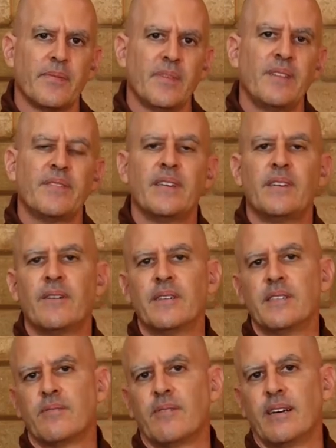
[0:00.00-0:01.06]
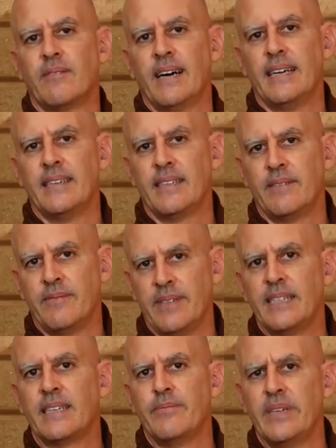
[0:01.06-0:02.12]
And if the donors run away, then
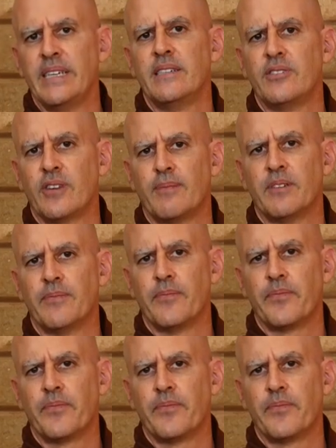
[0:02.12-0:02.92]
we can be in trouble.